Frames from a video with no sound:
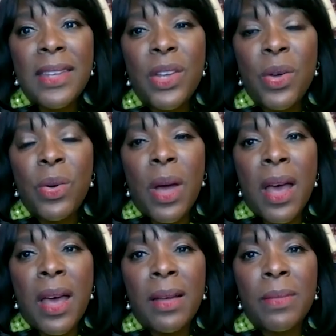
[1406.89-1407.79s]

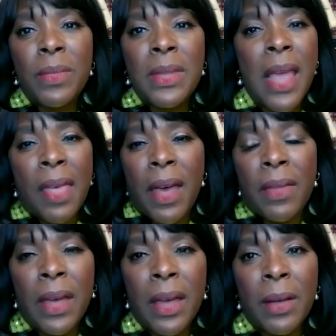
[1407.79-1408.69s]
So
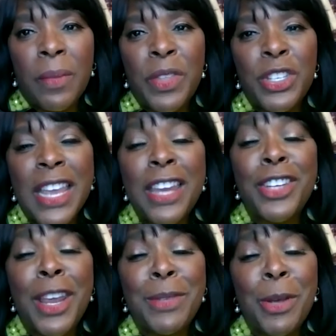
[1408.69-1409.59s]
the
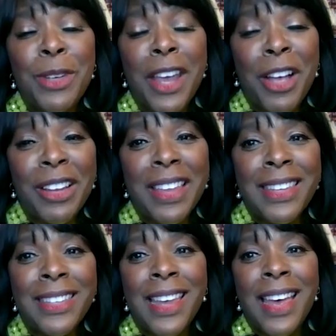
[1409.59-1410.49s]
St. James Hotel
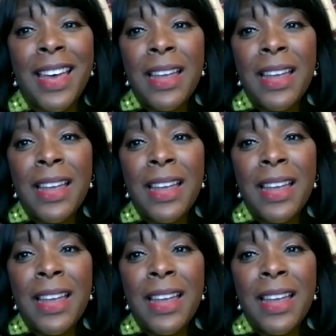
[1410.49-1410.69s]
is